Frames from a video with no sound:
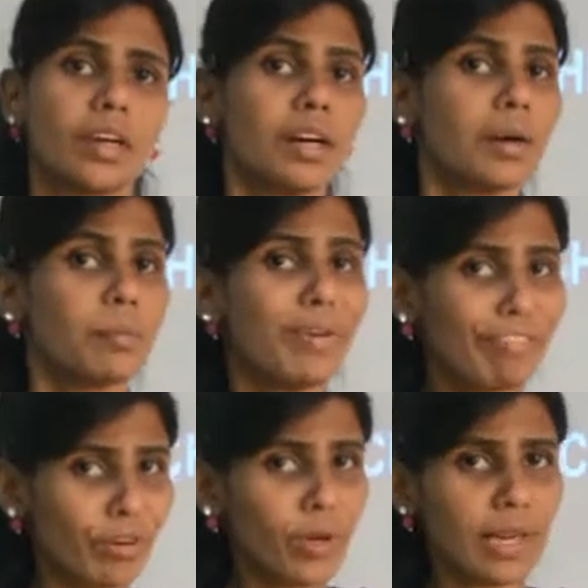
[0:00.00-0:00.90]

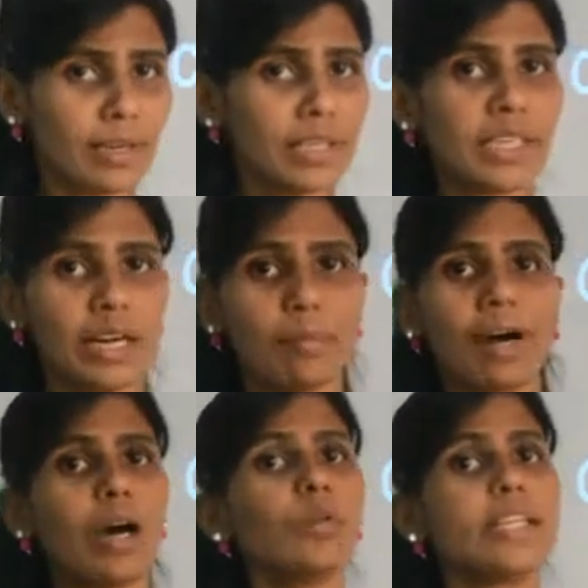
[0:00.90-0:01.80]
Before learning
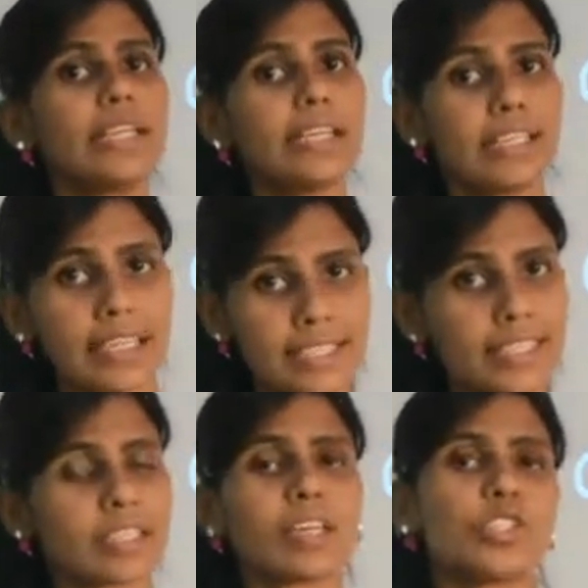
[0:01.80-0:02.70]
about the detailed
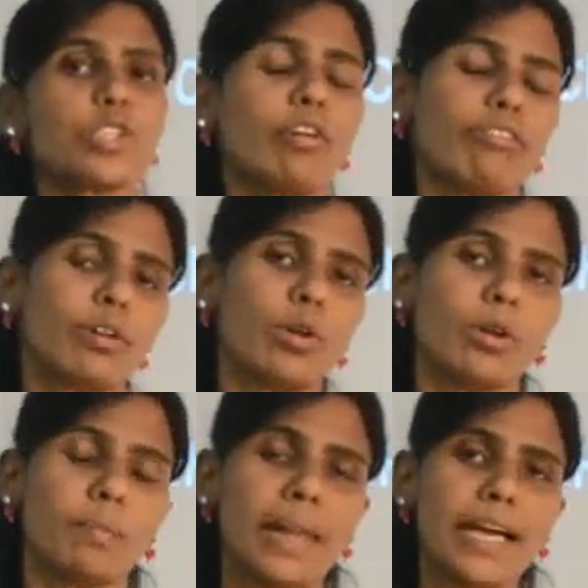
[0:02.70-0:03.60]
structure of
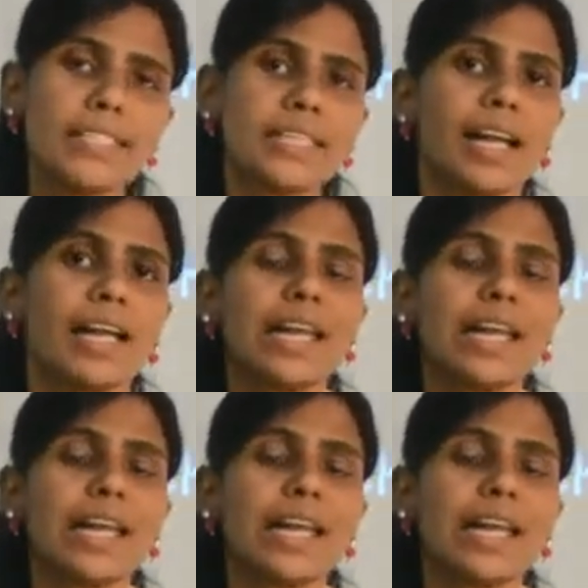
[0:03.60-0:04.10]
chloroplast,